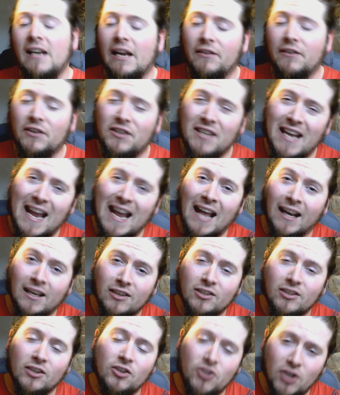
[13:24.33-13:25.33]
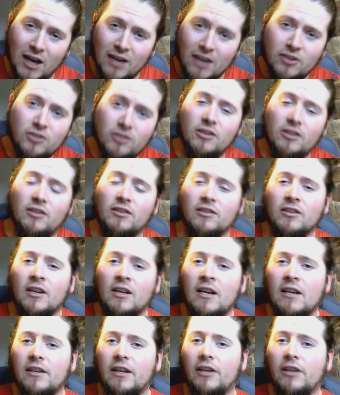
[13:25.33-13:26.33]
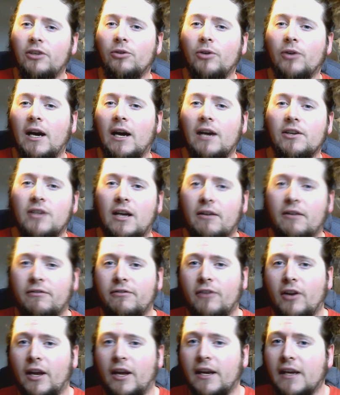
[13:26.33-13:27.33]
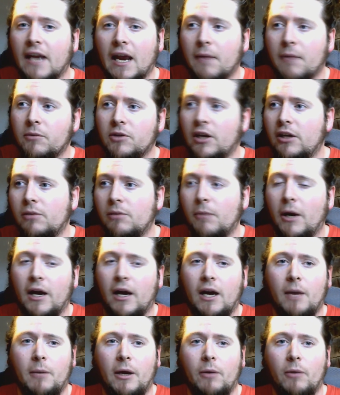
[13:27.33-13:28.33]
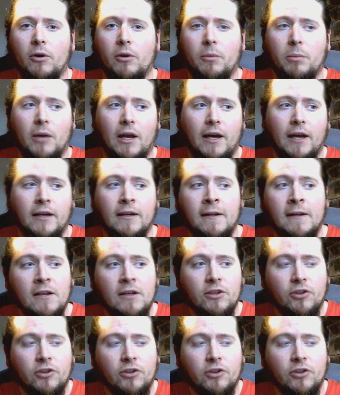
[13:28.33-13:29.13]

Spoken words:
If there's any suggestions that you guys have for like games that I might want to play.